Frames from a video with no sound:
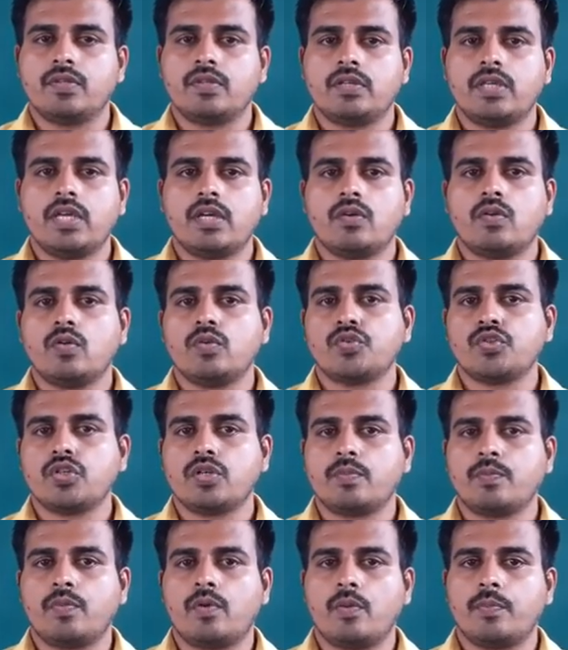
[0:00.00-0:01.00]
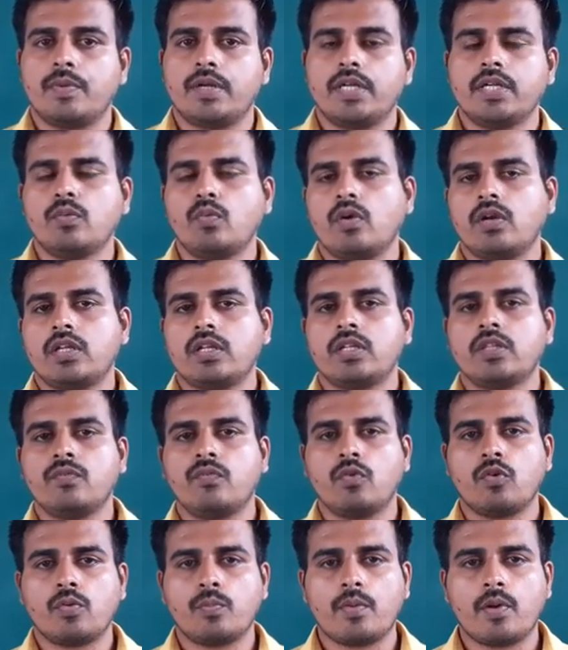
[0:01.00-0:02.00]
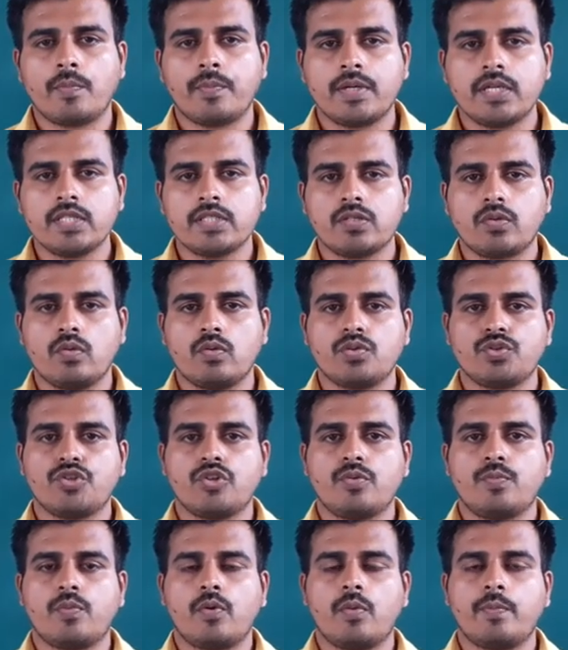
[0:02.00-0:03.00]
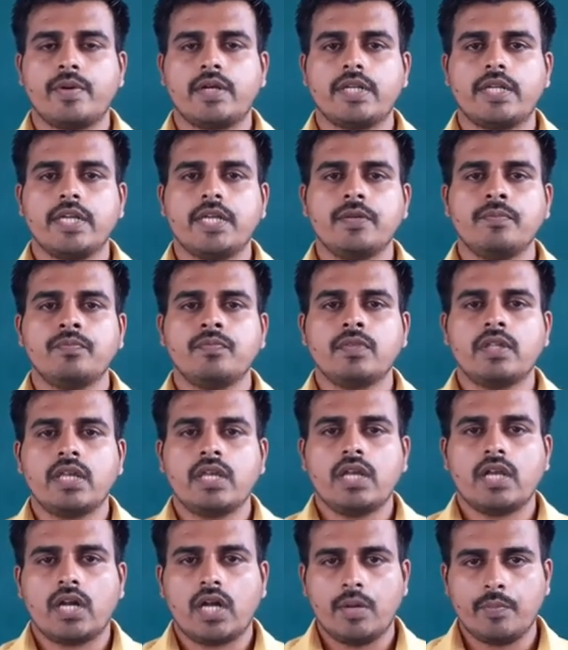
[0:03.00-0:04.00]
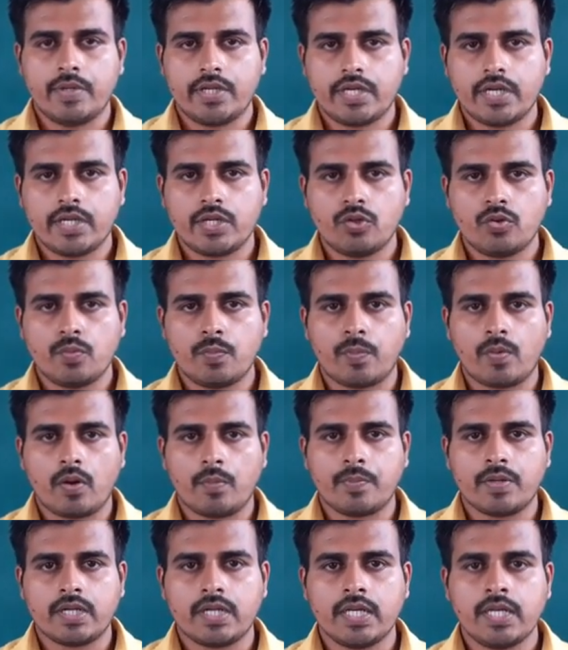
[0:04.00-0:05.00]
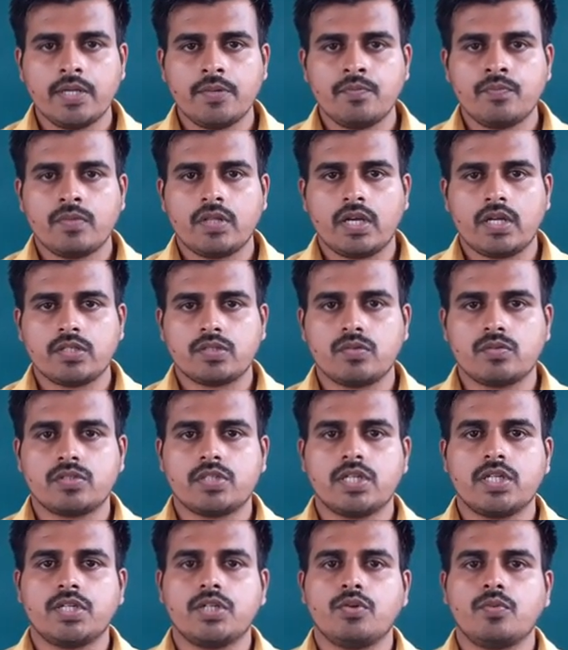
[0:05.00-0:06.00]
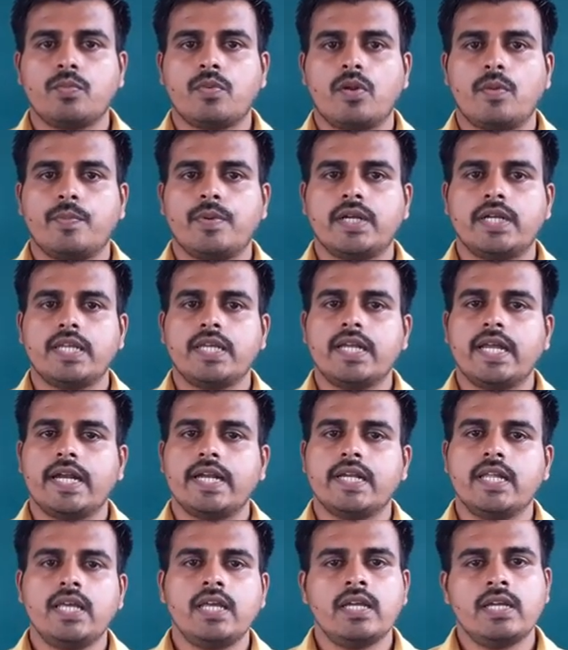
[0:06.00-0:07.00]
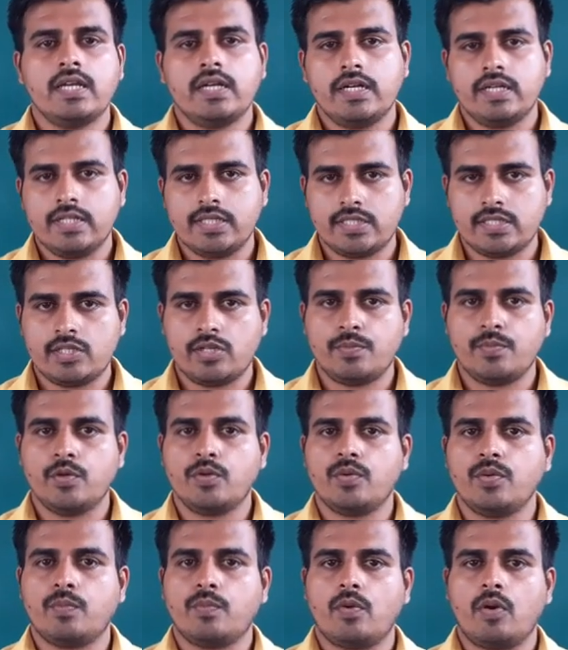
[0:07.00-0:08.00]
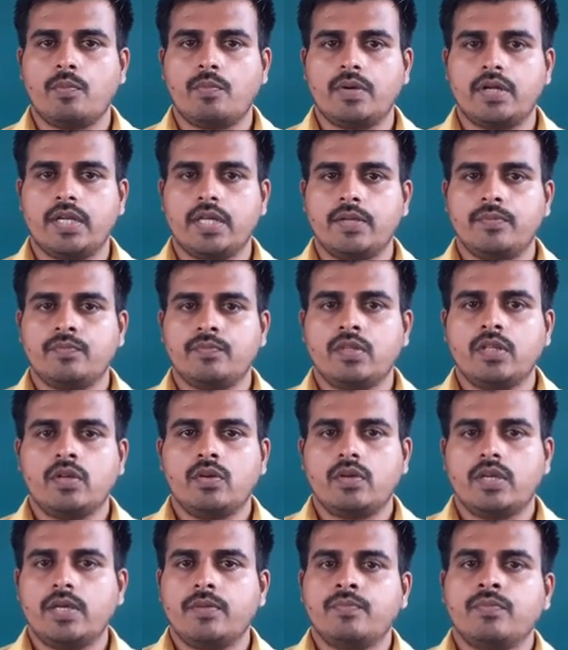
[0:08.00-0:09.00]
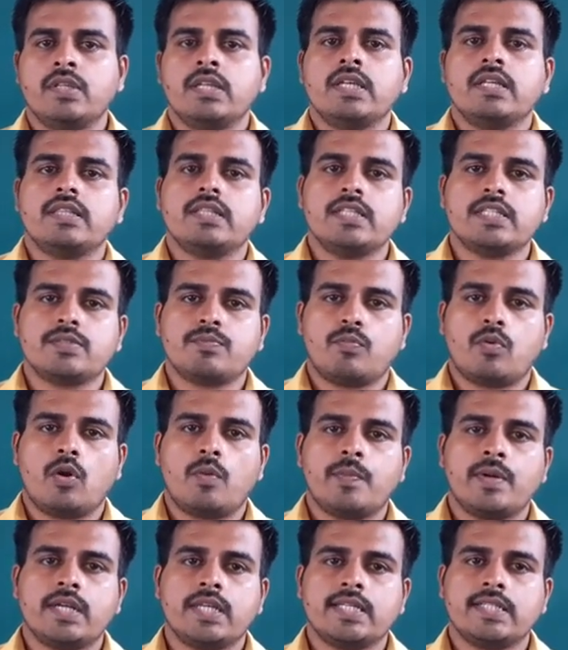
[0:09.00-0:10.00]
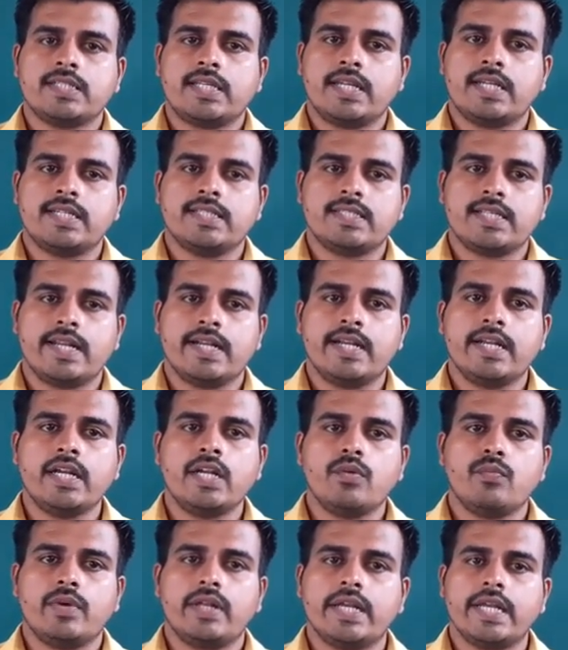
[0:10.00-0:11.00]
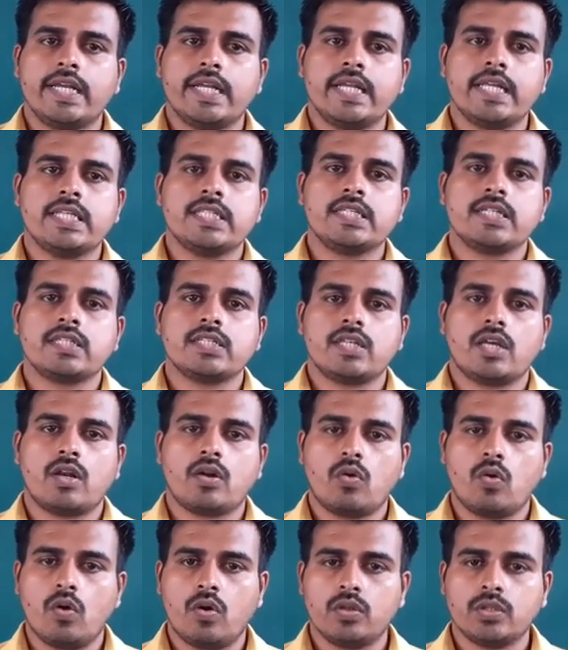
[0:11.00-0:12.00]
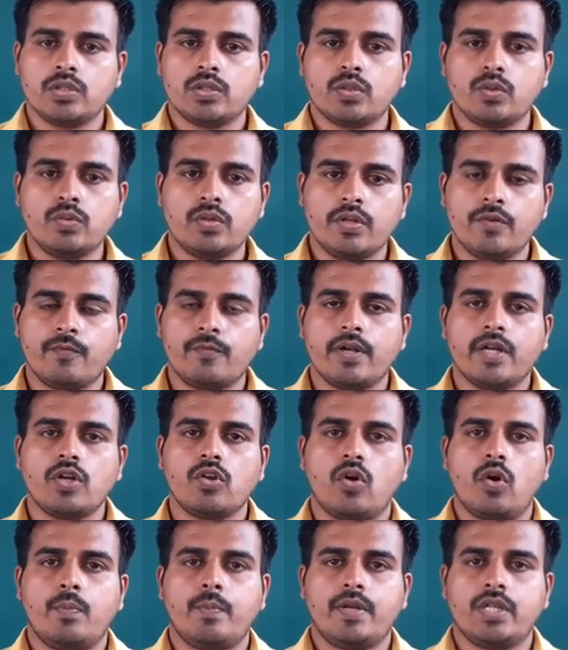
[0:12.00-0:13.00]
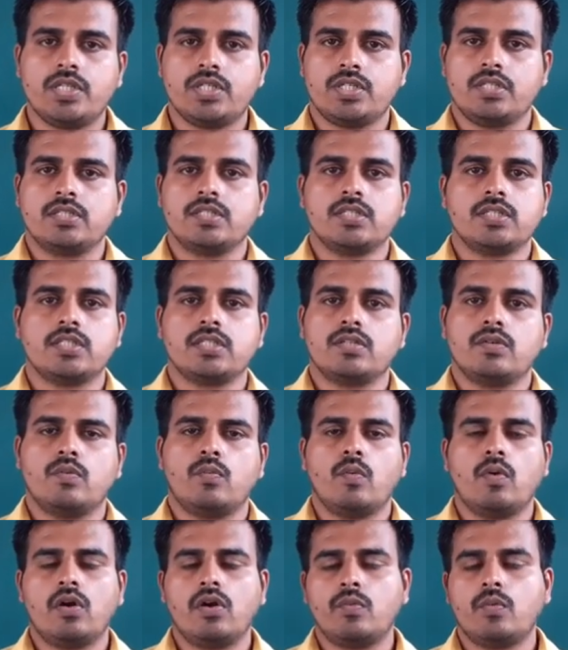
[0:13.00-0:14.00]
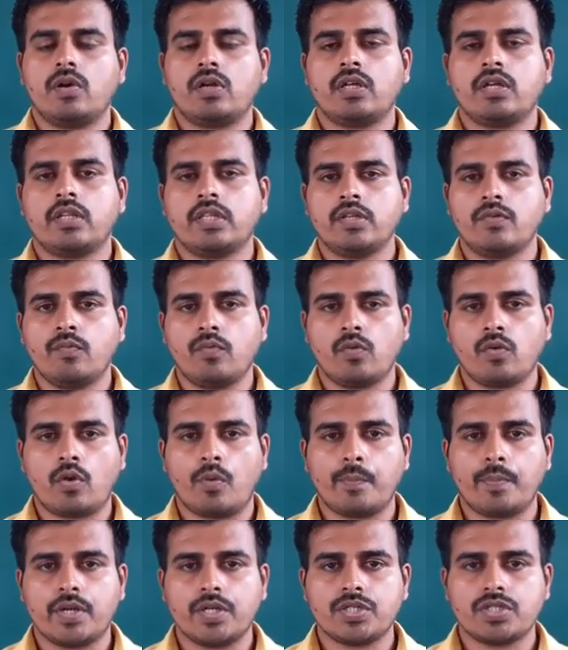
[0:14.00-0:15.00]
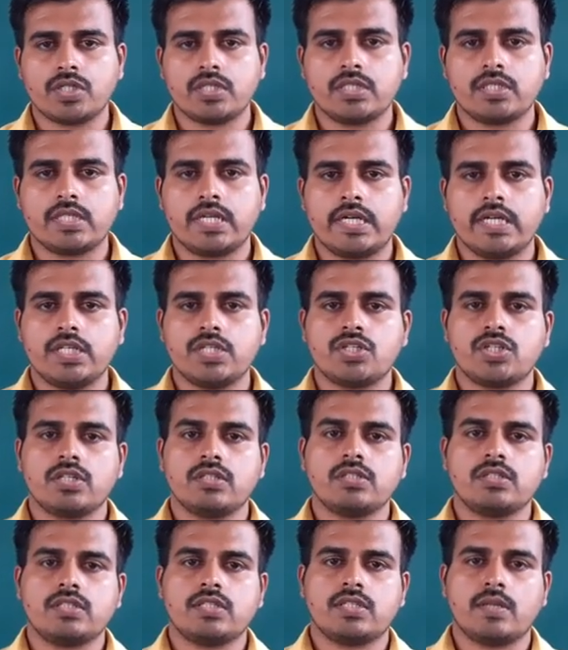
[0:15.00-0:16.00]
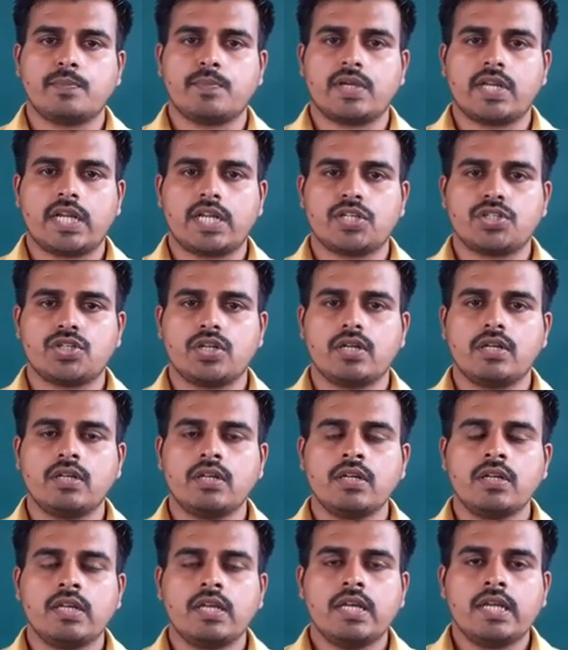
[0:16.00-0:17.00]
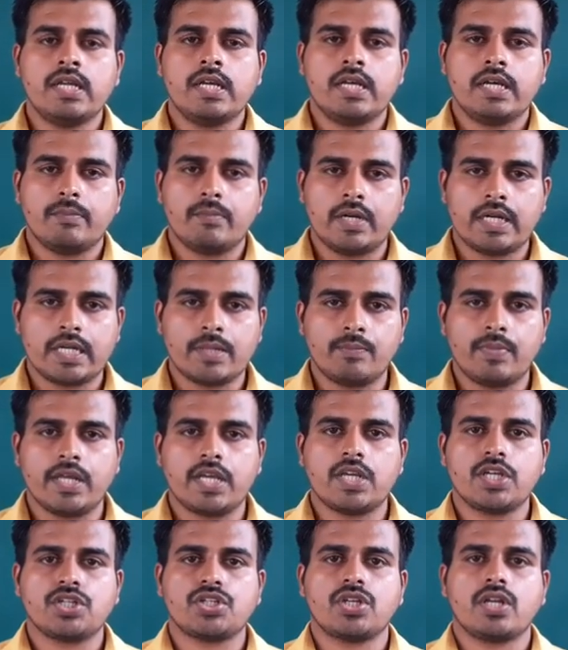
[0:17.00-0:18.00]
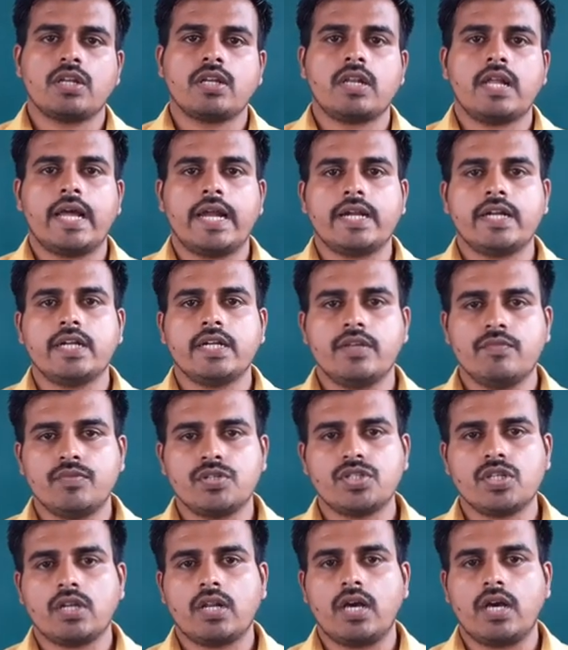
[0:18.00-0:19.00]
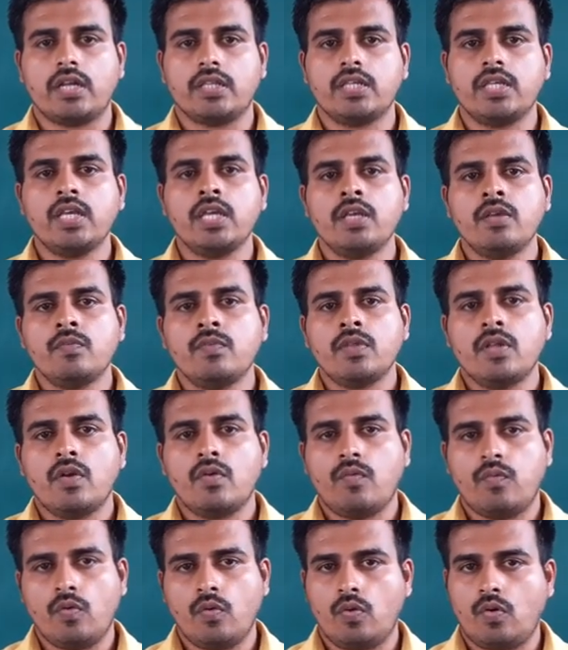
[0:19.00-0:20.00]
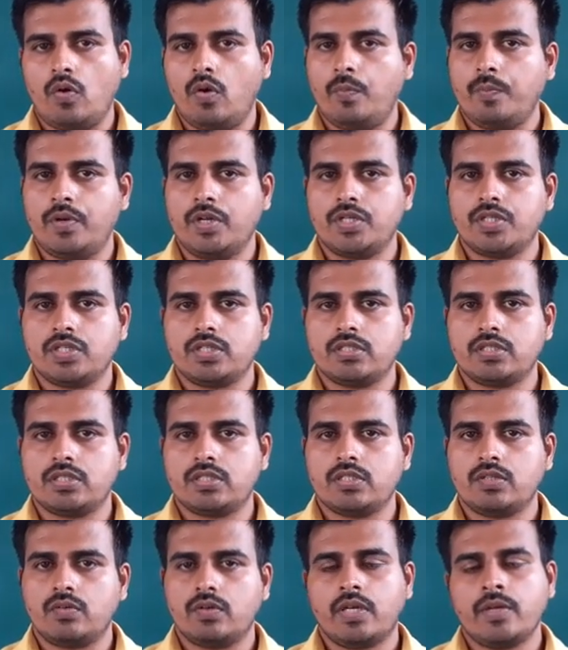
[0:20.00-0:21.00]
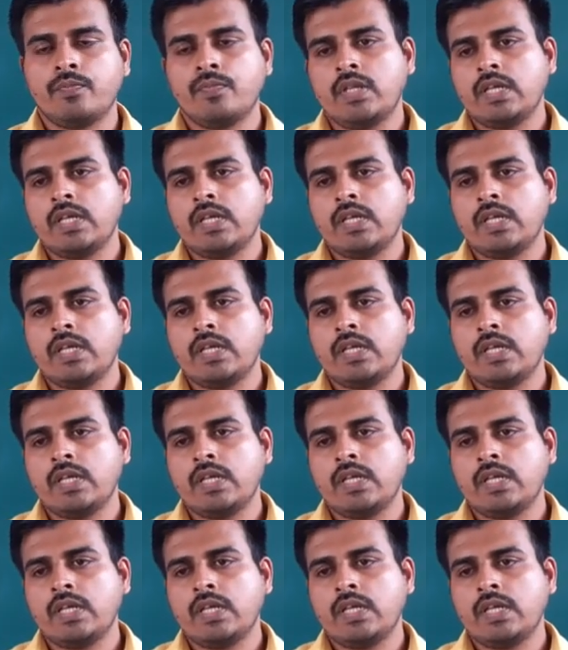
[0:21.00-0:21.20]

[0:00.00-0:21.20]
Okay, closure property. What are the 4 properties? Closure property, commutative property, associative property and distributive property. Okay, these properties I decided when integers are gone through different operations. What are the 4 operations? Addition, subtraction, multiplication and division are the 4 operations. Okay.